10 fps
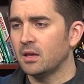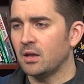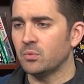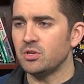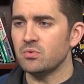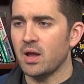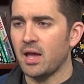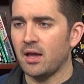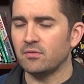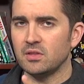And when you
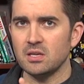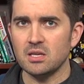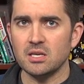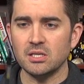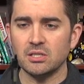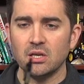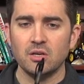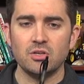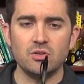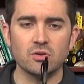have these,
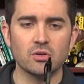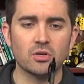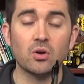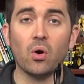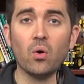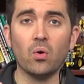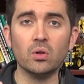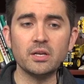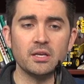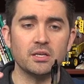your
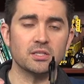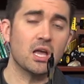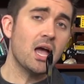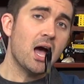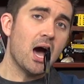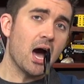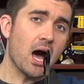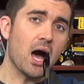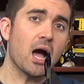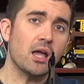goal is
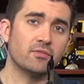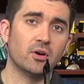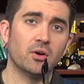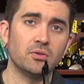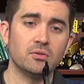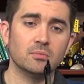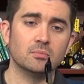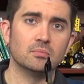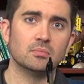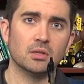high
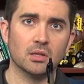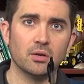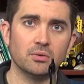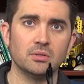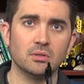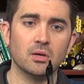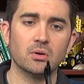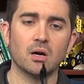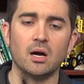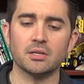volume, low,
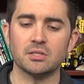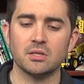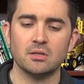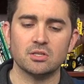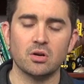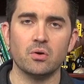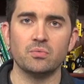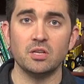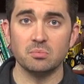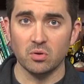low cost. So
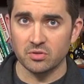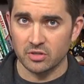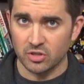these molds are